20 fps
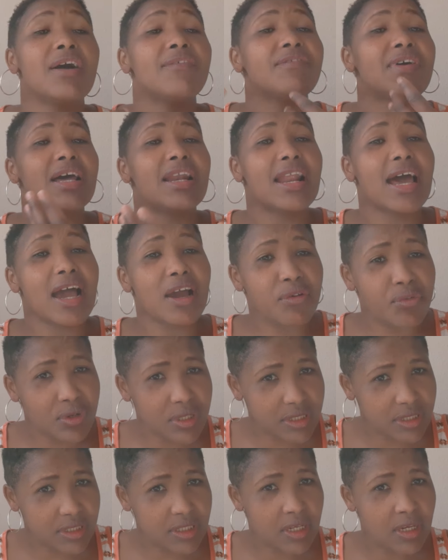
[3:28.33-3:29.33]

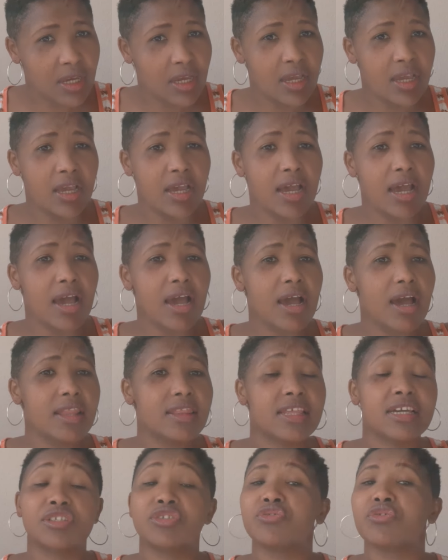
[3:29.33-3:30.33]
language
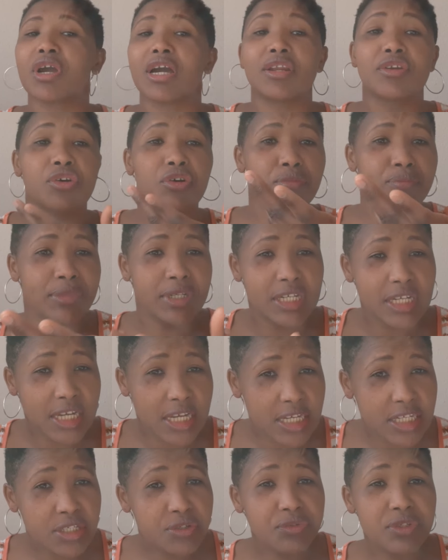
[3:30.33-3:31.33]
that you can
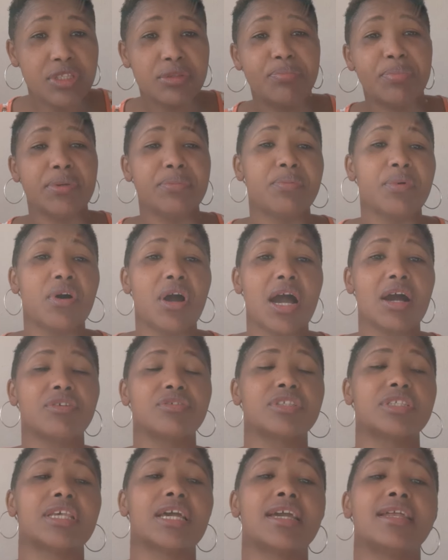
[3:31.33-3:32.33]
communicate with people
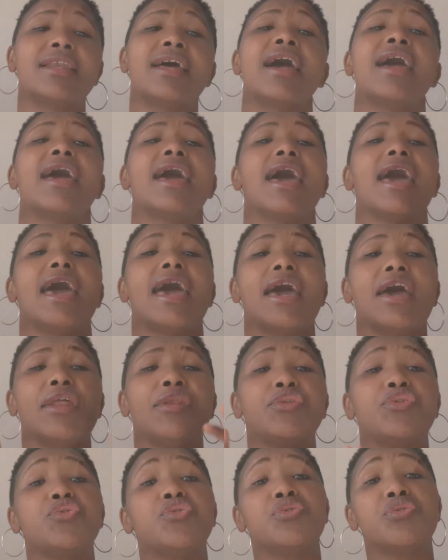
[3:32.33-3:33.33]
outside,
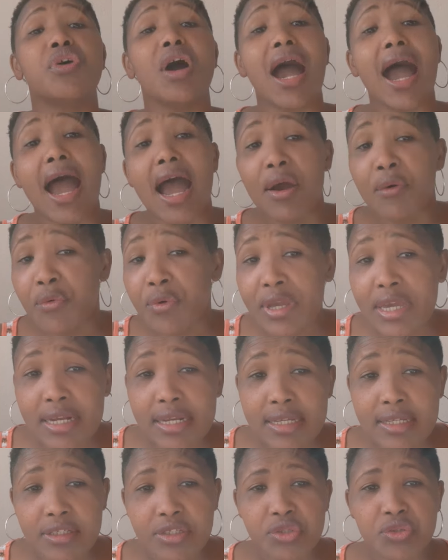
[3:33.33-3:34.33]
and you are
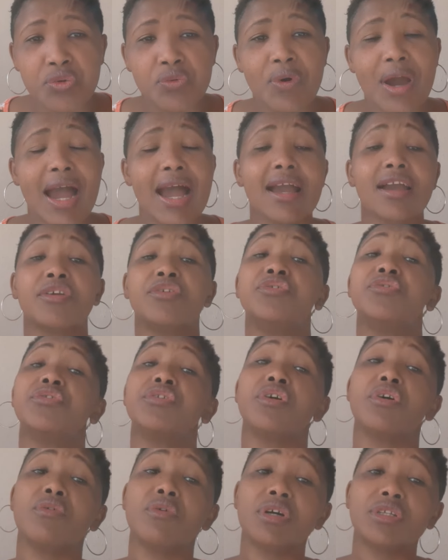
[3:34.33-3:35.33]
willing to work. You
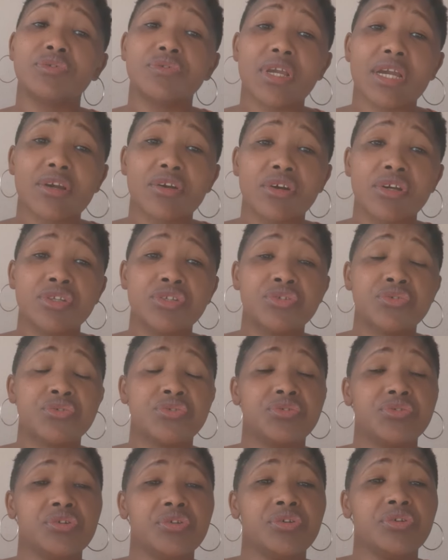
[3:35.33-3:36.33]
know what we are going to
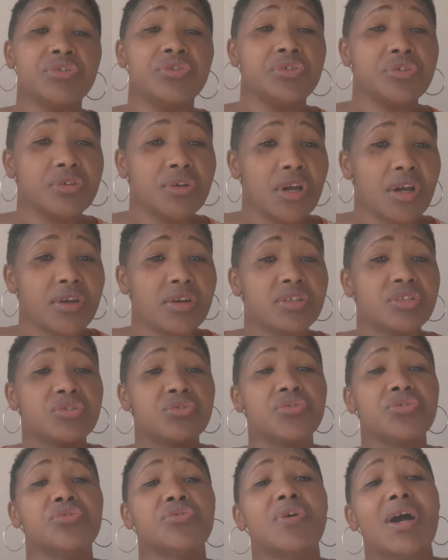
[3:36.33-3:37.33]
do
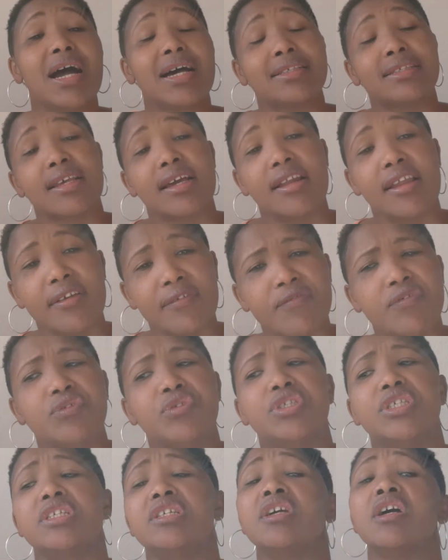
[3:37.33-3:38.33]
to you as a
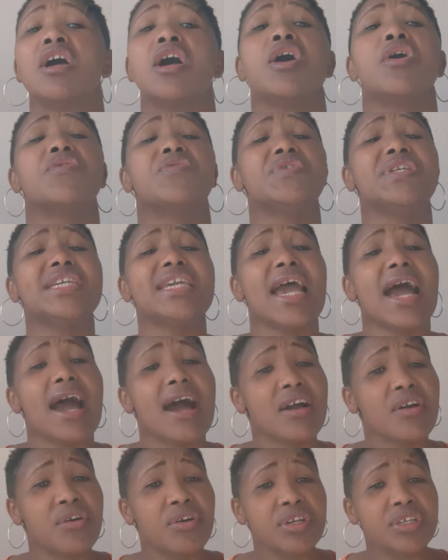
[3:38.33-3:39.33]
refugee? We
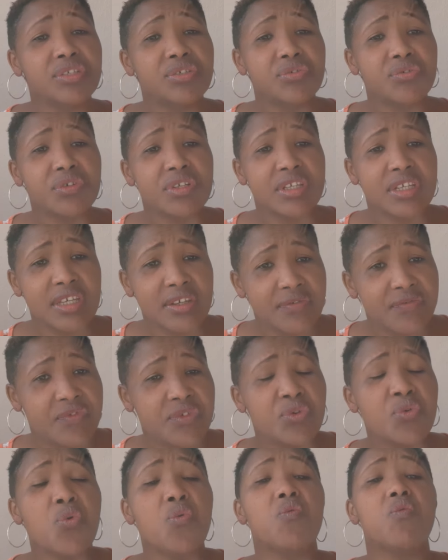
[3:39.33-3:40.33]
are going to give
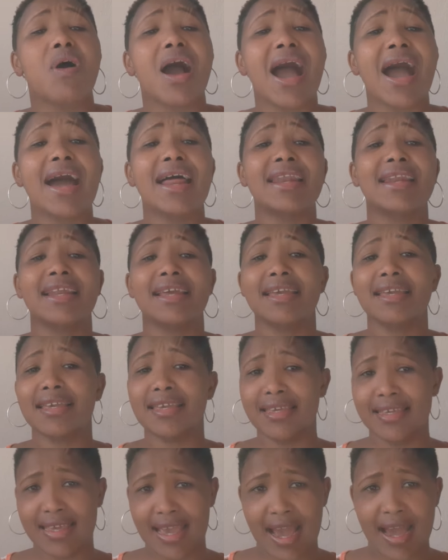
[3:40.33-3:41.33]
you 1
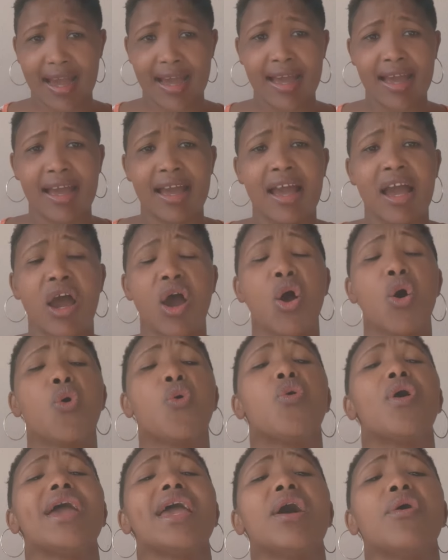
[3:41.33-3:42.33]
year
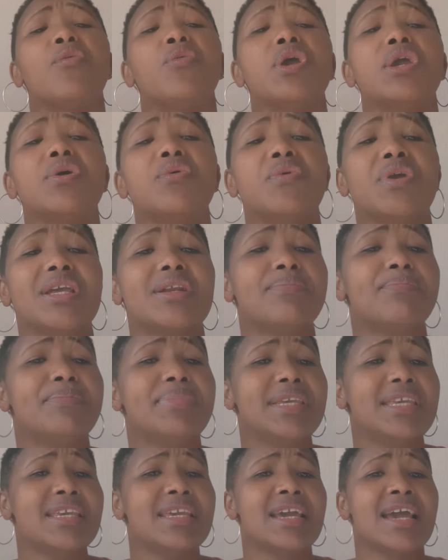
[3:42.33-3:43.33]
where we will
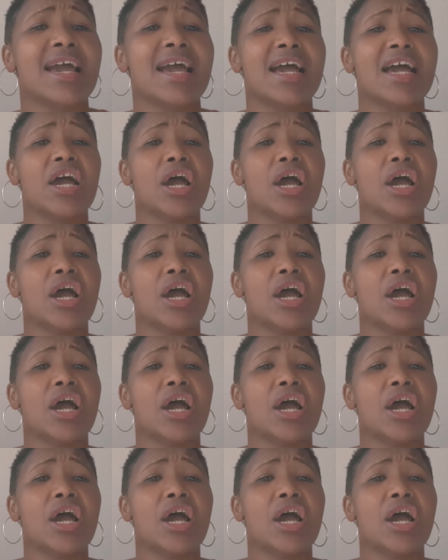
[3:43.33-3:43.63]
be